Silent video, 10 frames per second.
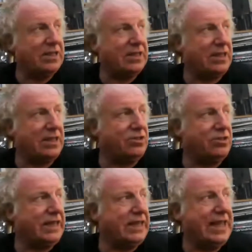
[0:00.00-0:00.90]
It's a cut and
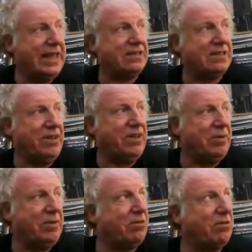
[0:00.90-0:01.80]
dried case of, you
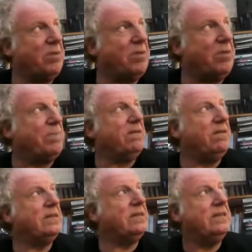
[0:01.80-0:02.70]
know, he took too many
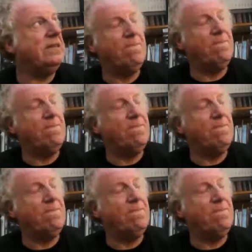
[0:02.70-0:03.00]
pills.